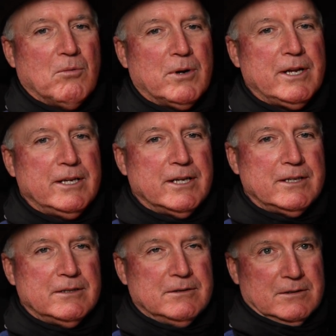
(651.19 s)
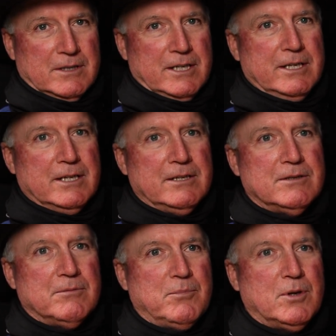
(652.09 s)
But he did
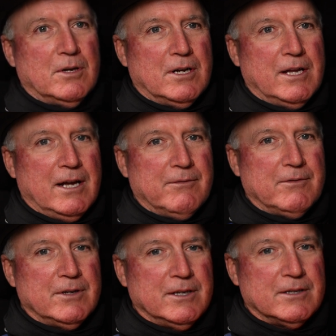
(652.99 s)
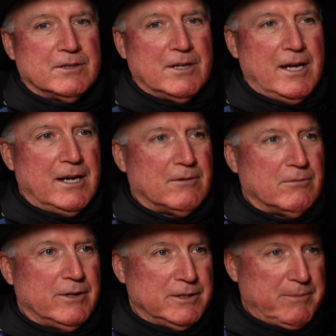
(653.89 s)
put a lot of effort into how to
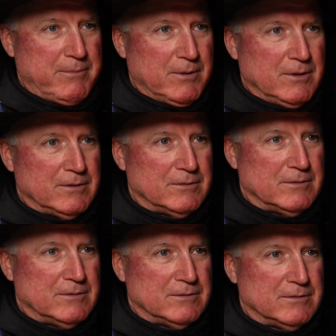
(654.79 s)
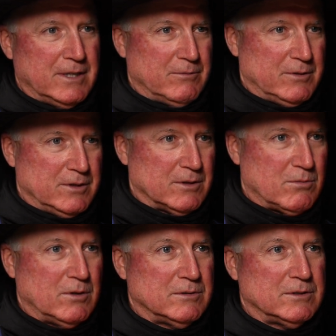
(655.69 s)
reach people, like with these
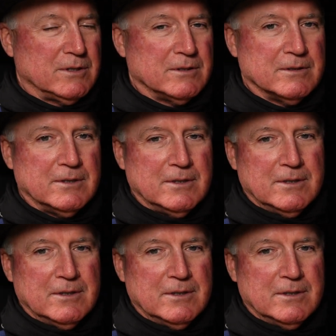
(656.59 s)
quotes, and